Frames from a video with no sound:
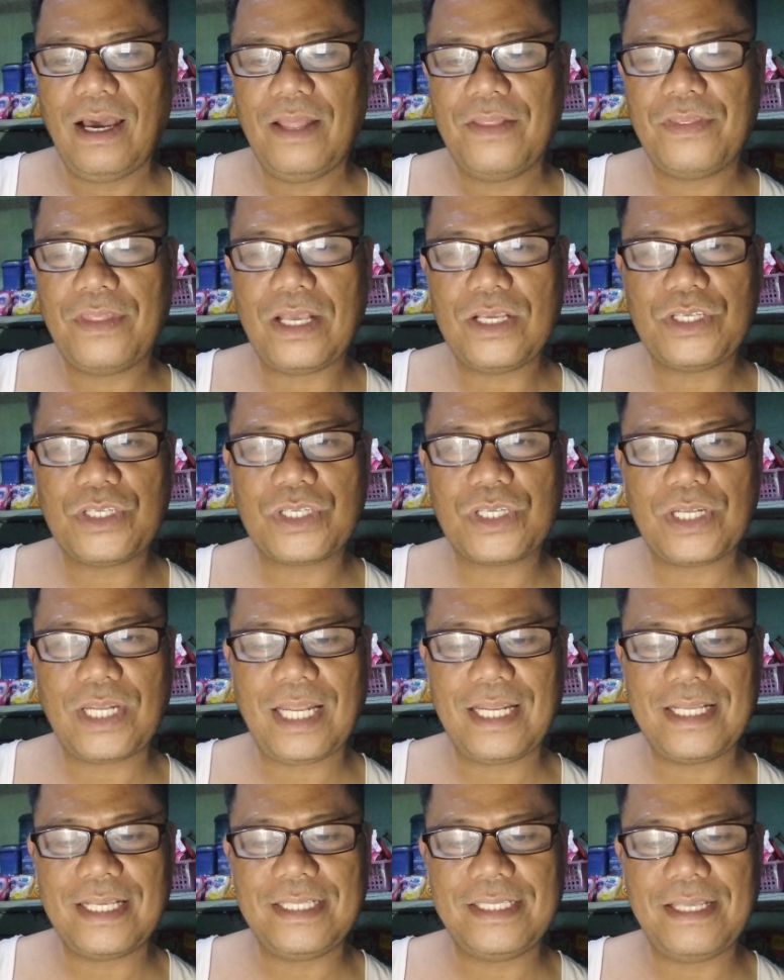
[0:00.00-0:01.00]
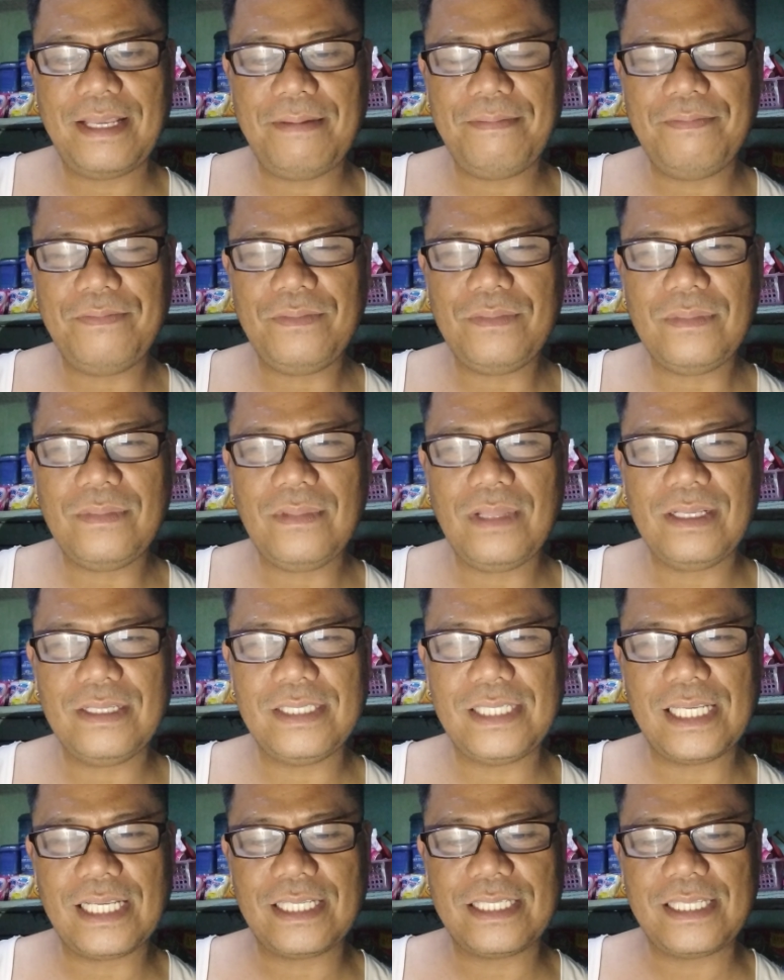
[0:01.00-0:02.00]
nationalism,
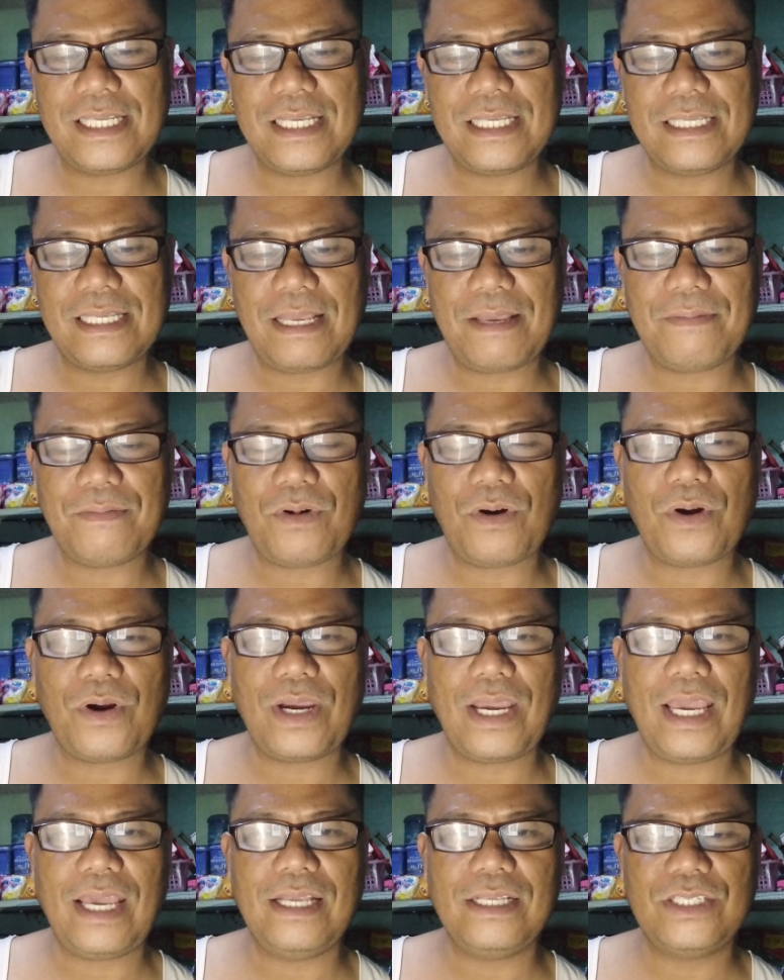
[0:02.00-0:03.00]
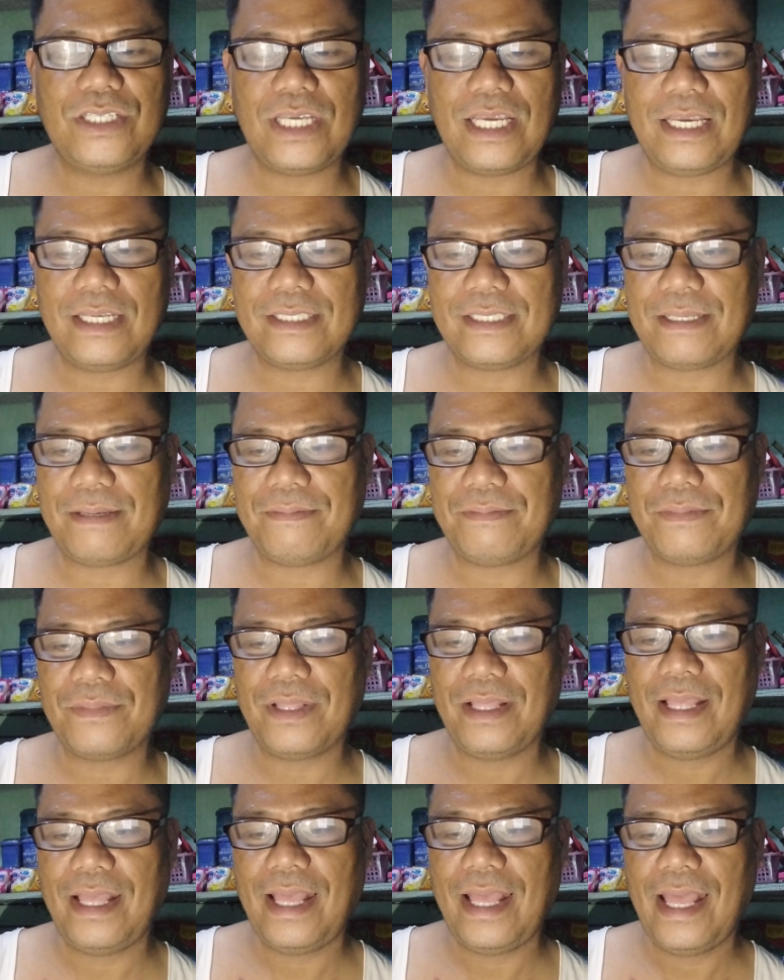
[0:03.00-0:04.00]
sexism, or ageism?
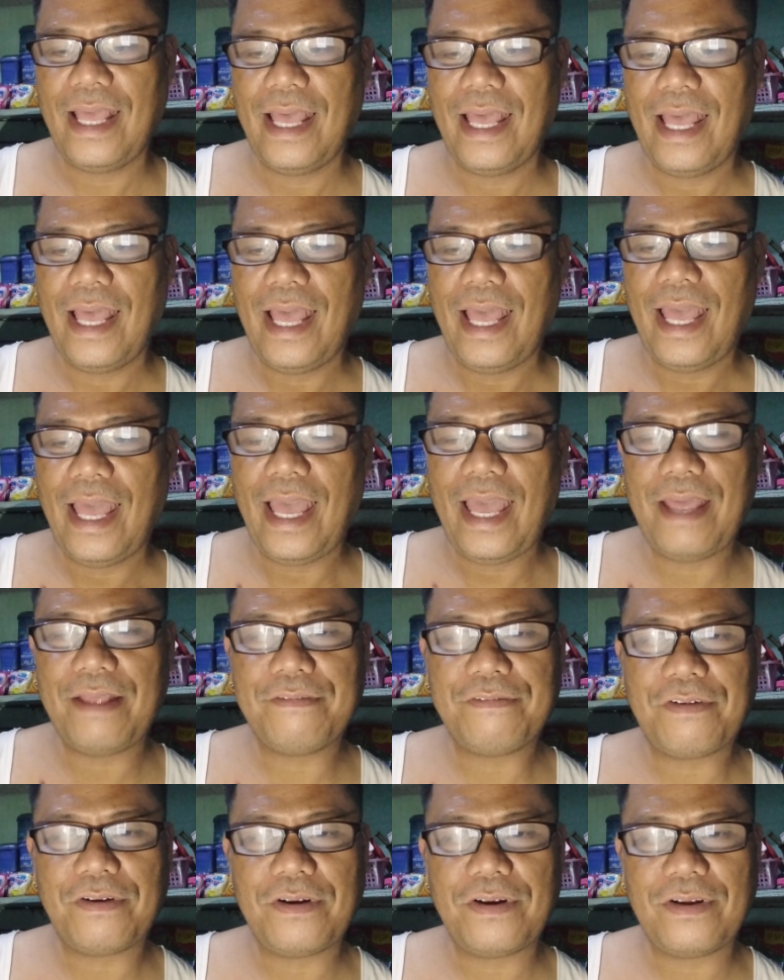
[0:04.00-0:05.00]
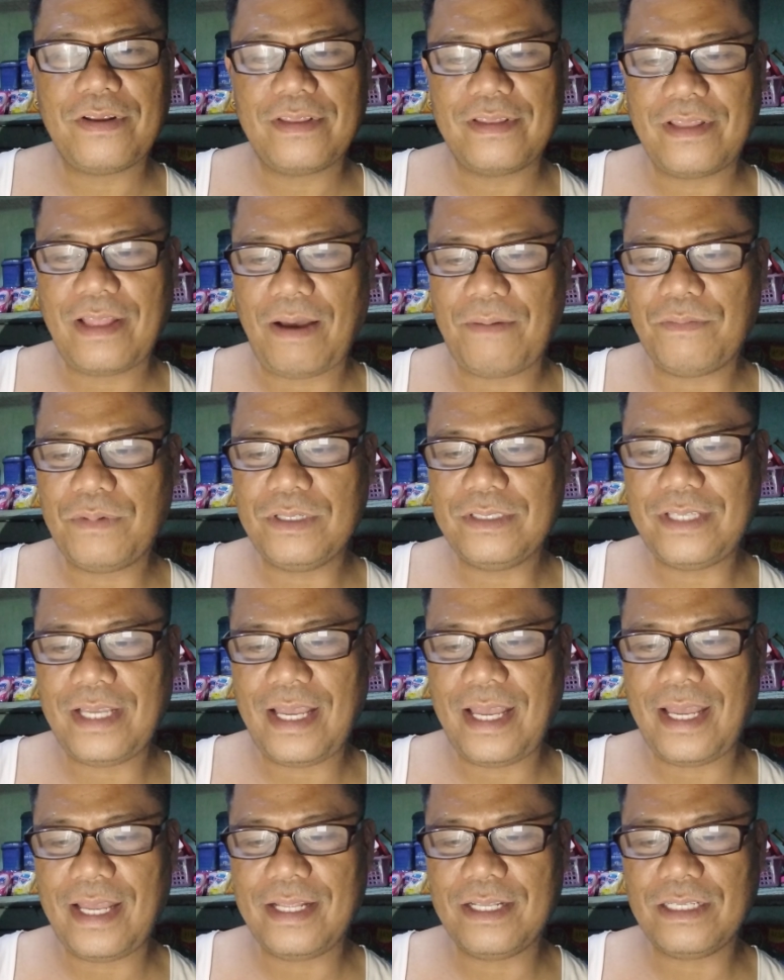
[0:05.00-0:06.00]
And for number
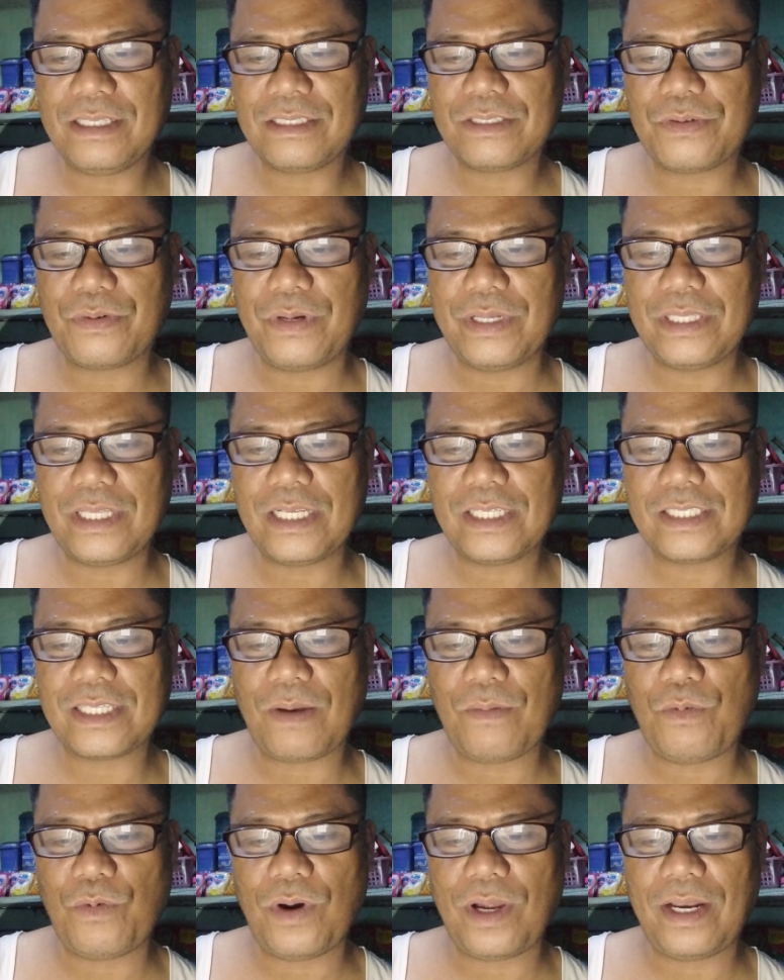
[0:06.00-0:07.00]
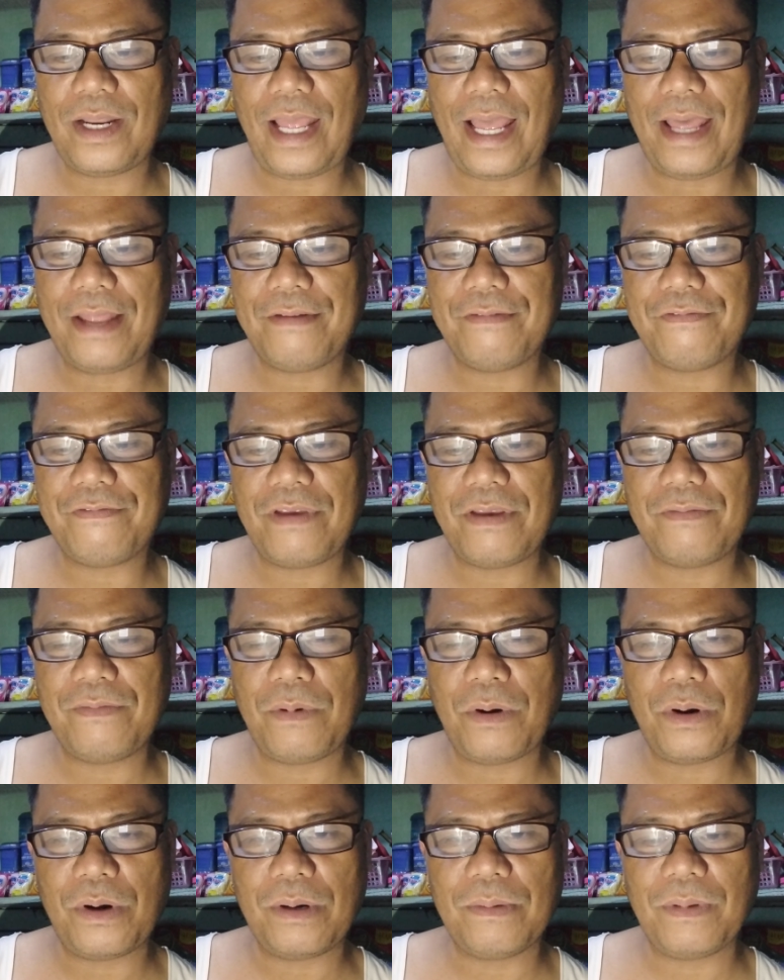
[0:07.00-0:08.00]
10, treating someone
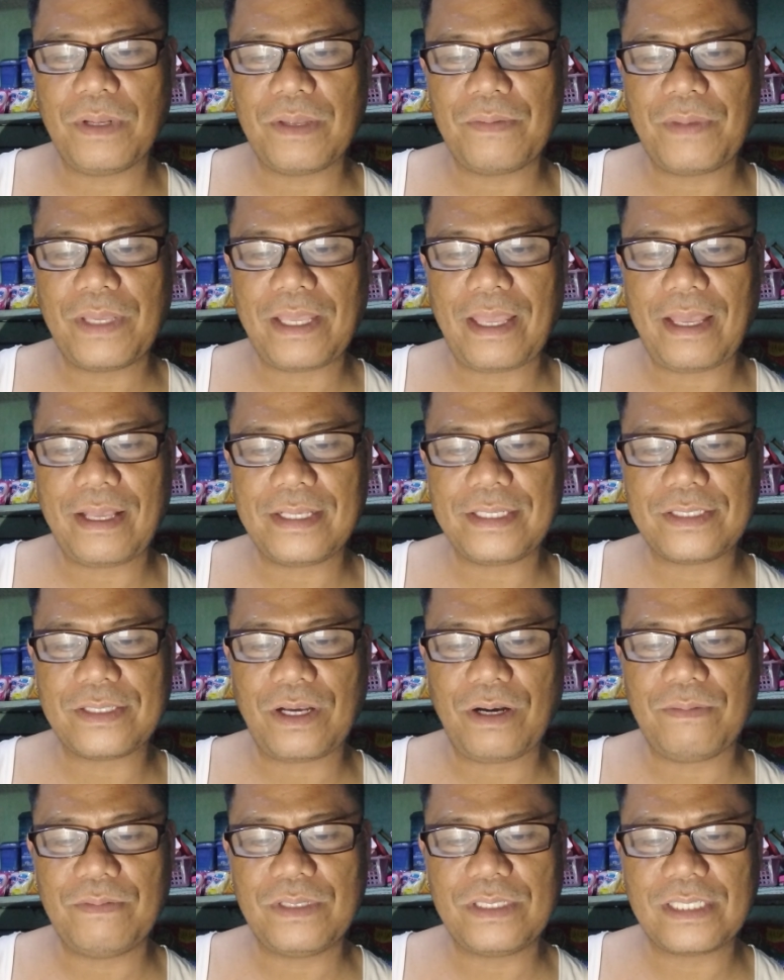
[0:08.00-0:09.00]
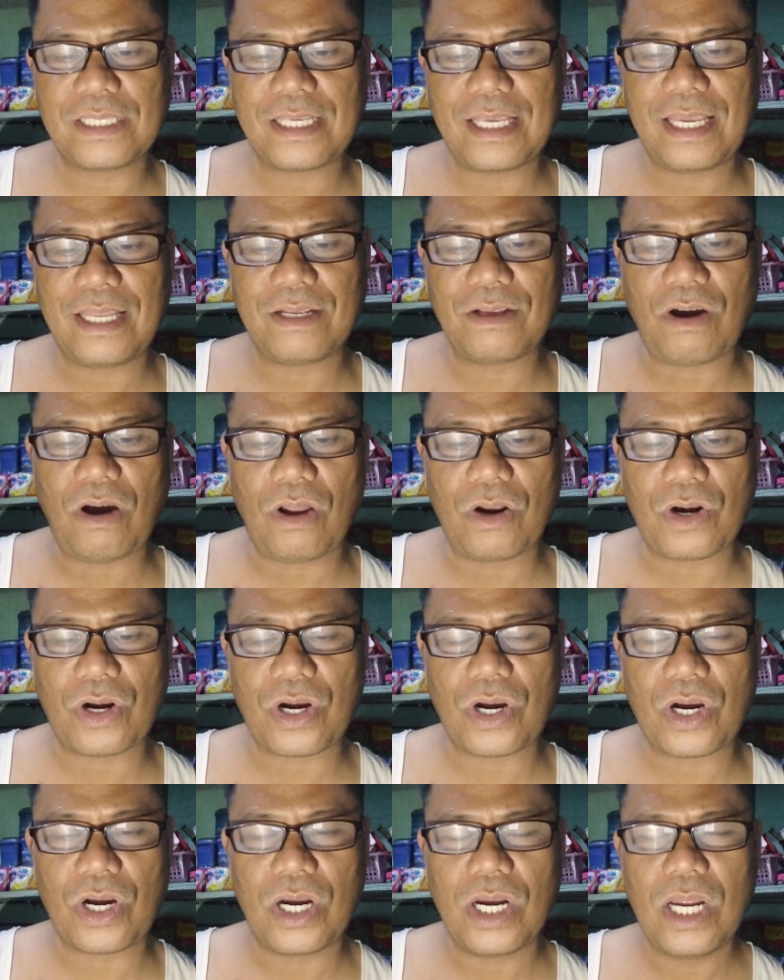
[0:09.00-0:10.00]
unfavorably because of skin
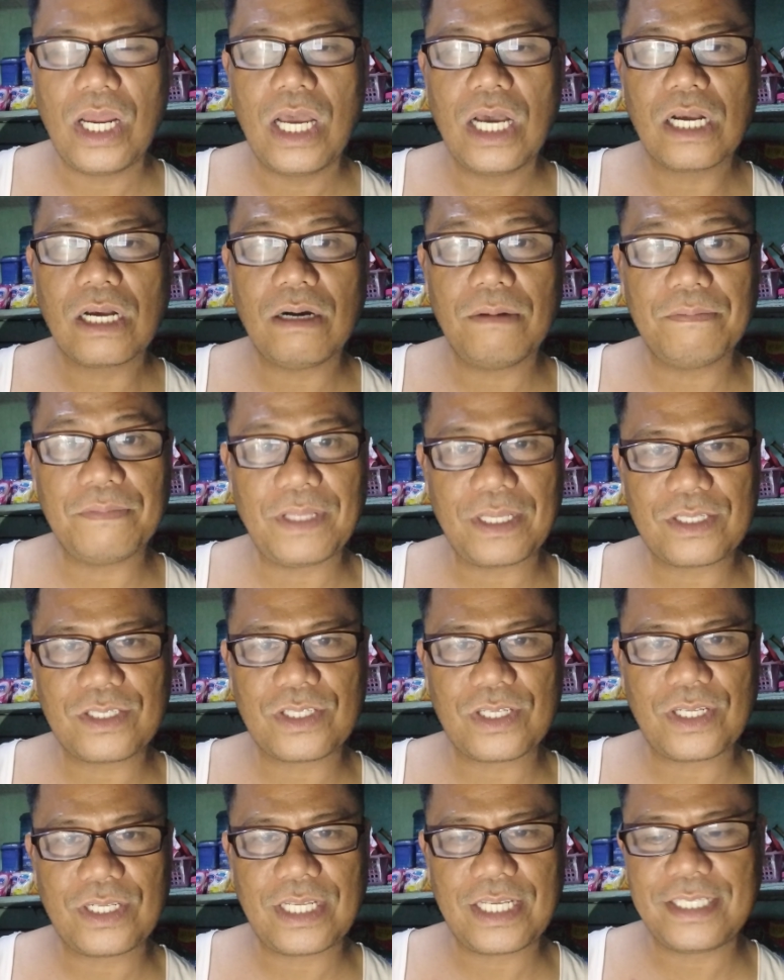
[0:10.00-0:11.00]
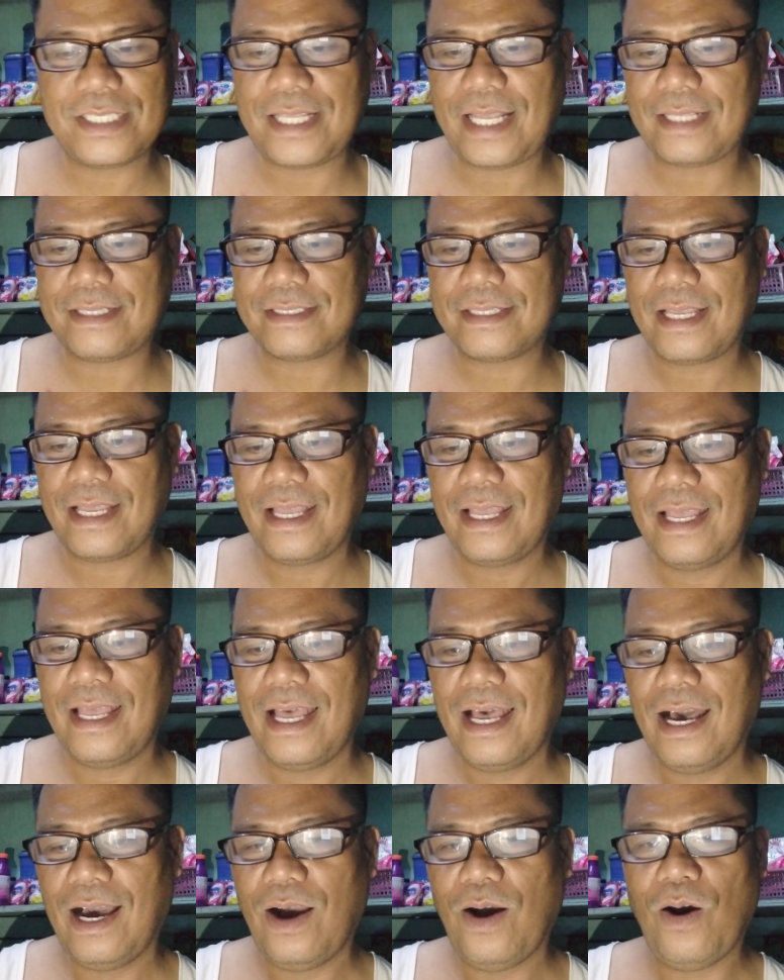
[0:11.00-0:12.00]
color, complexion. Is that
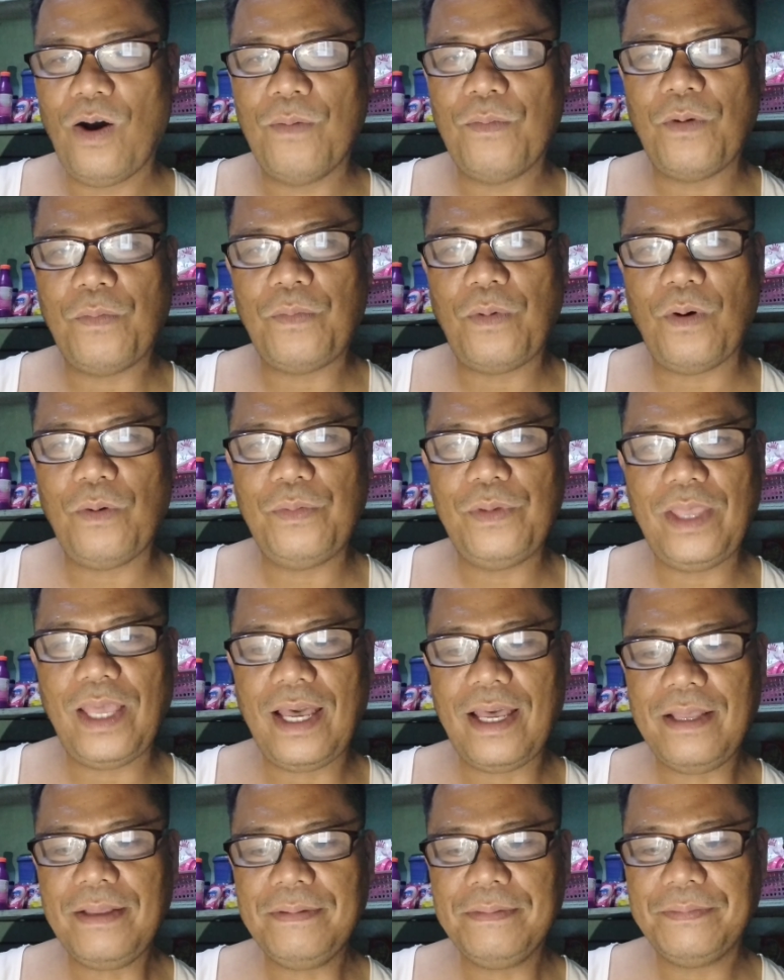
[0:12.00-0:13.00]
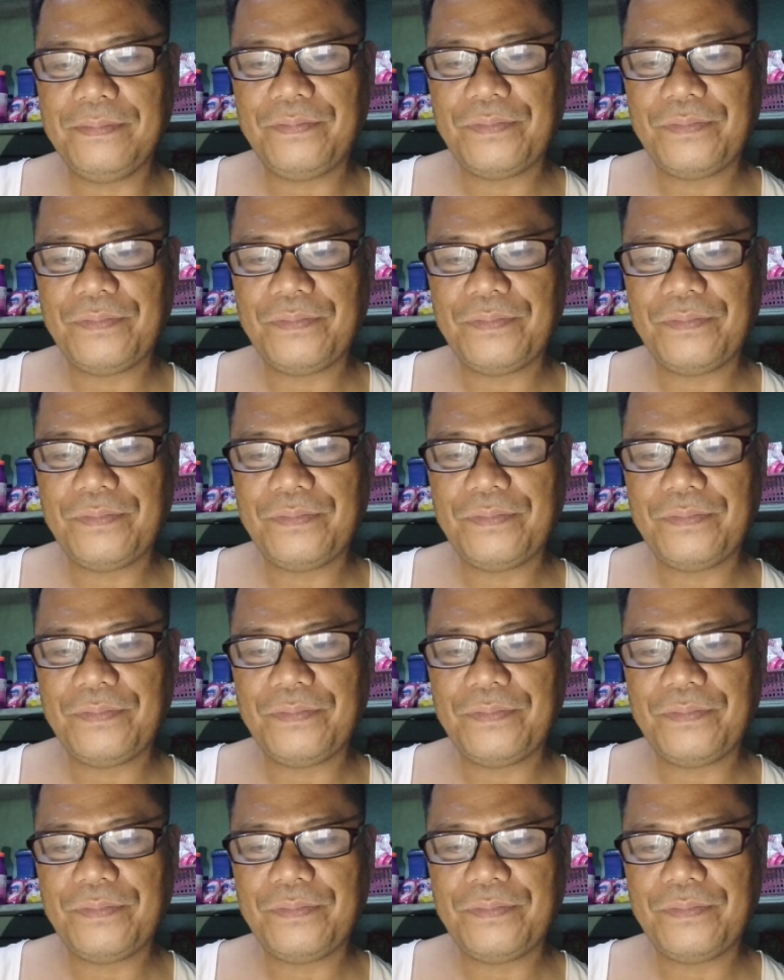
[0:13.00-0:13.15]
homophobia,